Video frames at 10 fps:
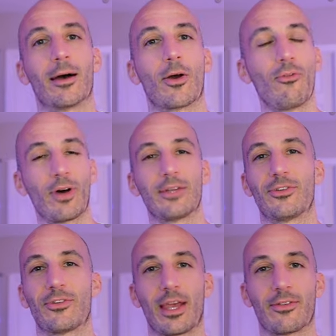Ko-Fi's
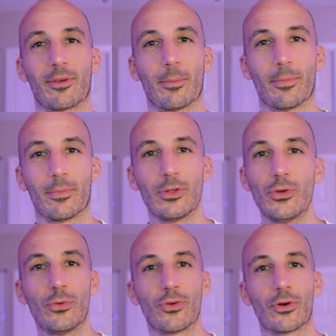just had some
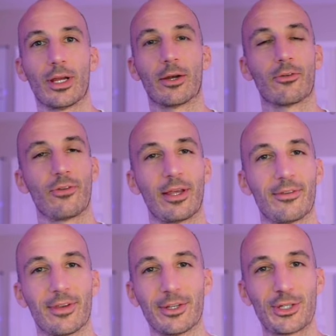user
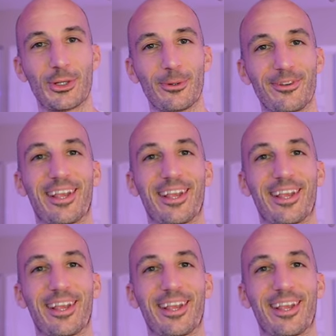interface issues